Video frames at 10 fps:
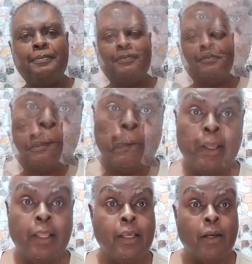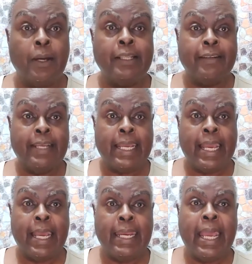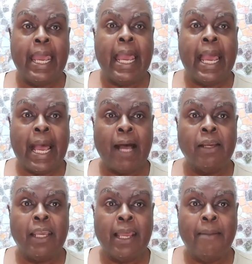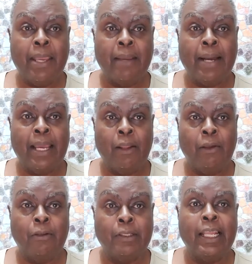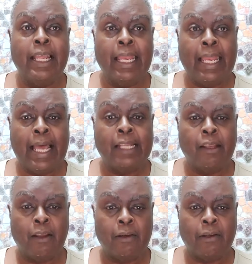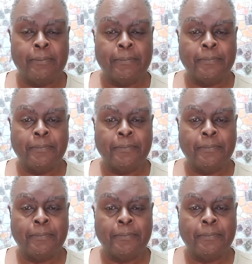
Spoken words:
So, the question at hand, how can I make my loads last longer?